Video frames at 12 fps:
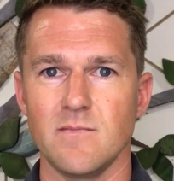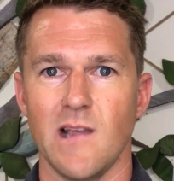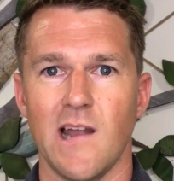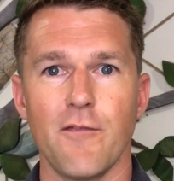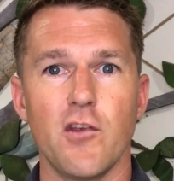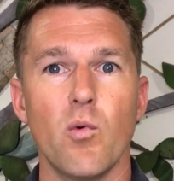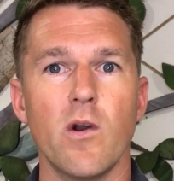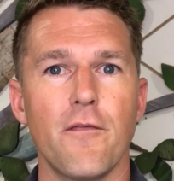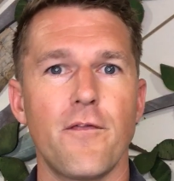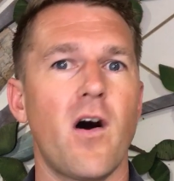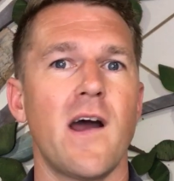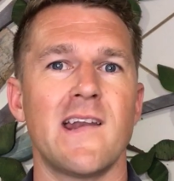And if you want to
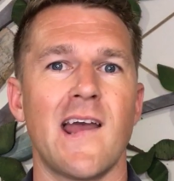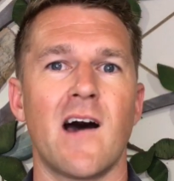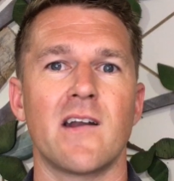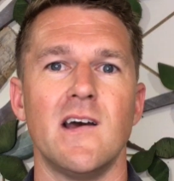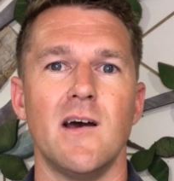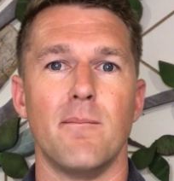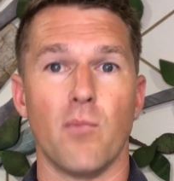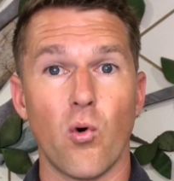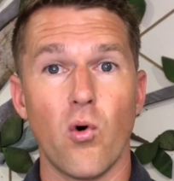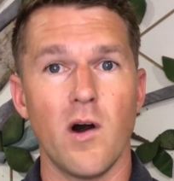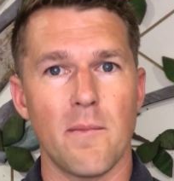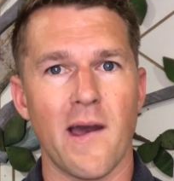find out
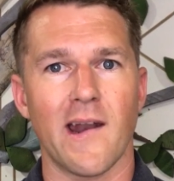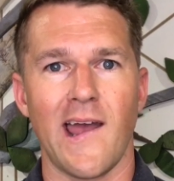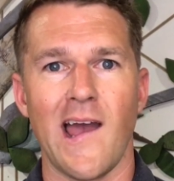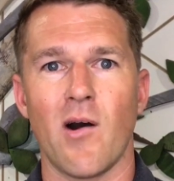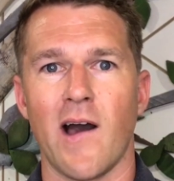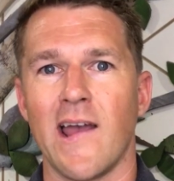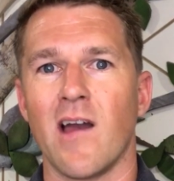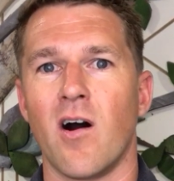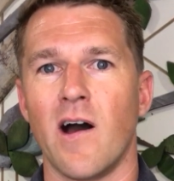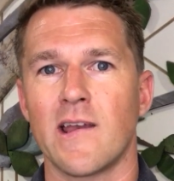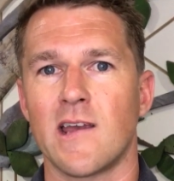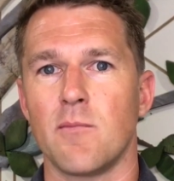more about how
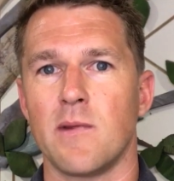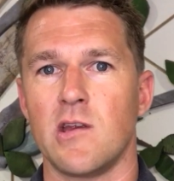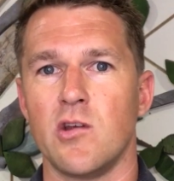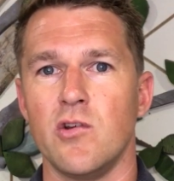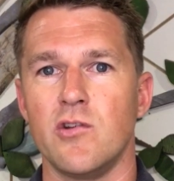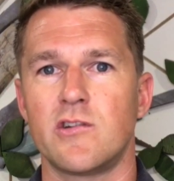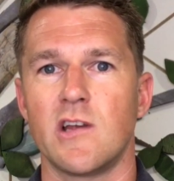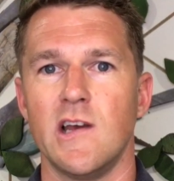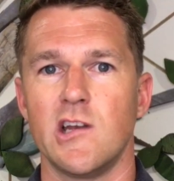AI can be used